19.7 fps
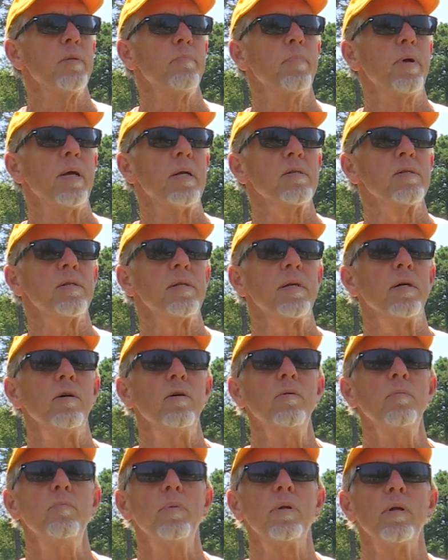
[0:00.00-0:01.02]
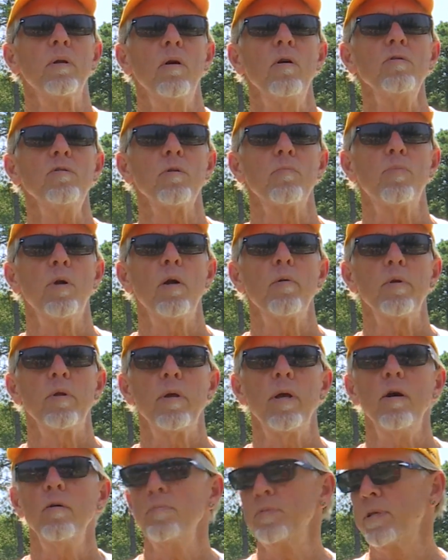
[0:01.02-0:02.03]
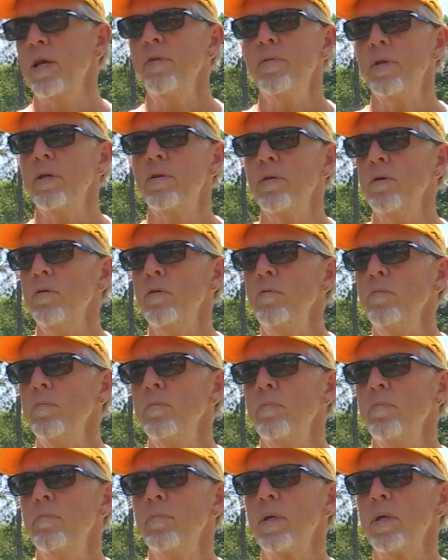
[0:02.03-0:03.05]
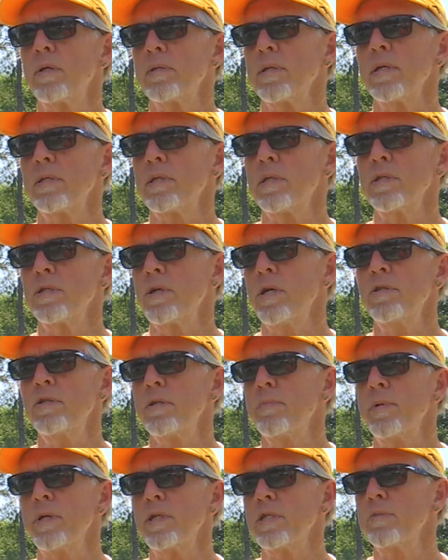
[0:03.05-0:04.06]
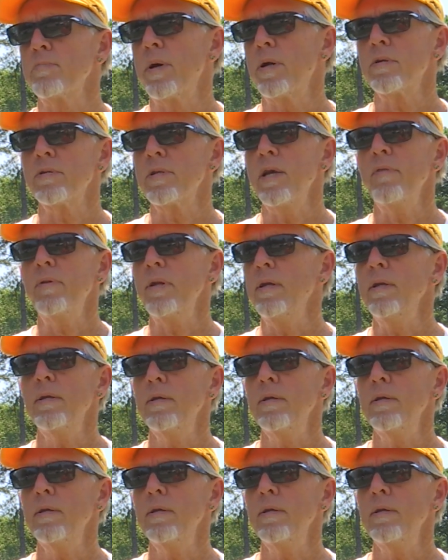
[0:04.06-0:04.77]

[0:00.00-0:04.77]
the biggest deal, but it also probably helps safety too, because less congestion means better safety.